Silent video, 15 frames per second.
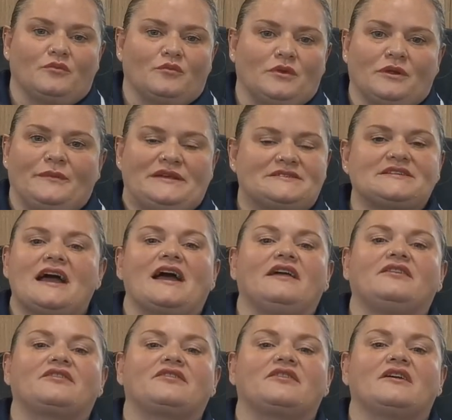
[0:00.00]
will be
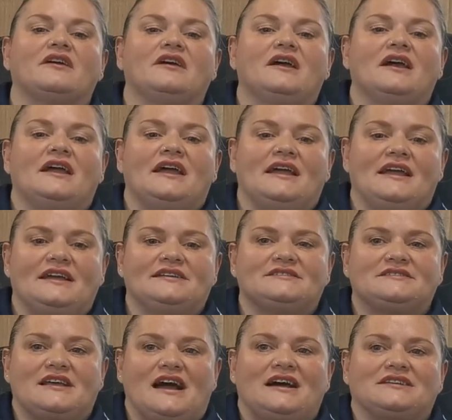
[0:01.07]
death,
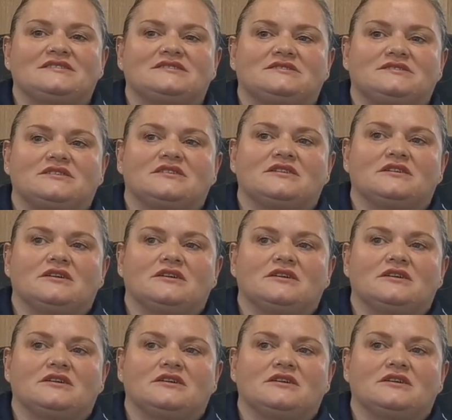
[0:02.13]
is as